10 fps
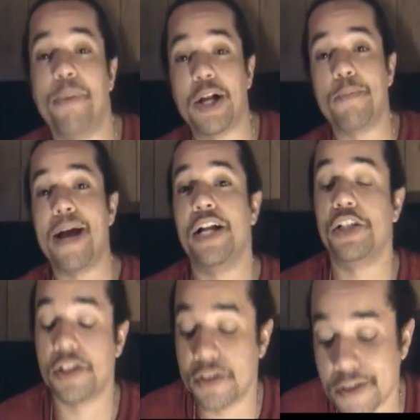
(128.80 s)
better
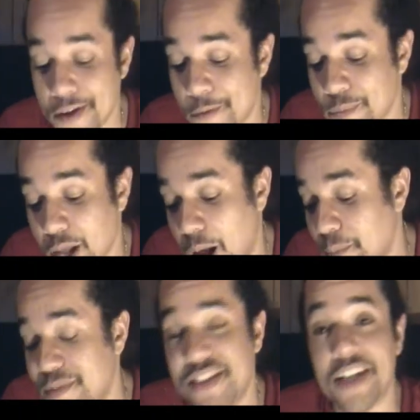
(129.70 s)
matches.
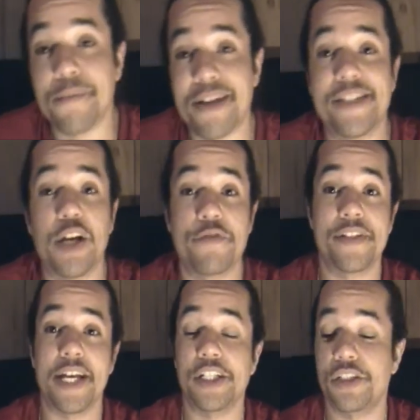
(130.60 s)
I'm sick of myself
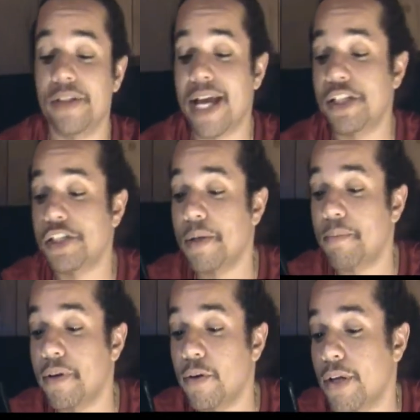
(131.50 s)
saying that
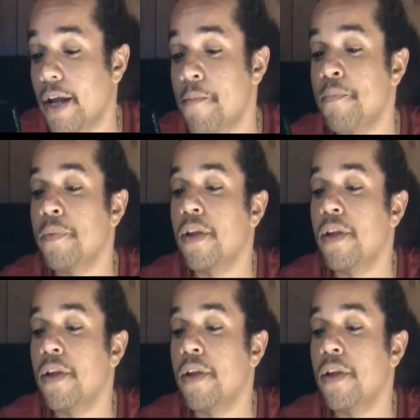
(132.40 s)
shit, but okay.